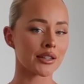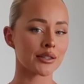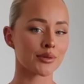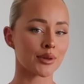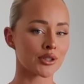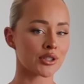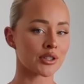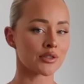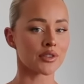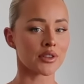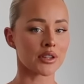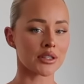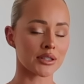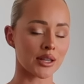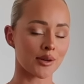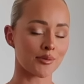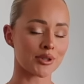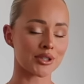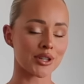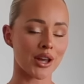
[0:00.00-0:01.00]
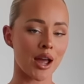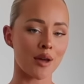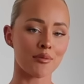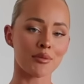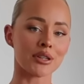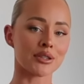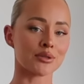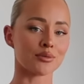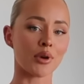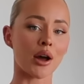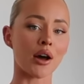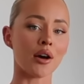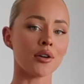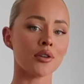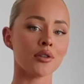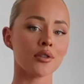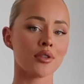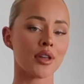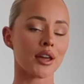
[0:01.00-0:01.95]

especially for the summertime as well.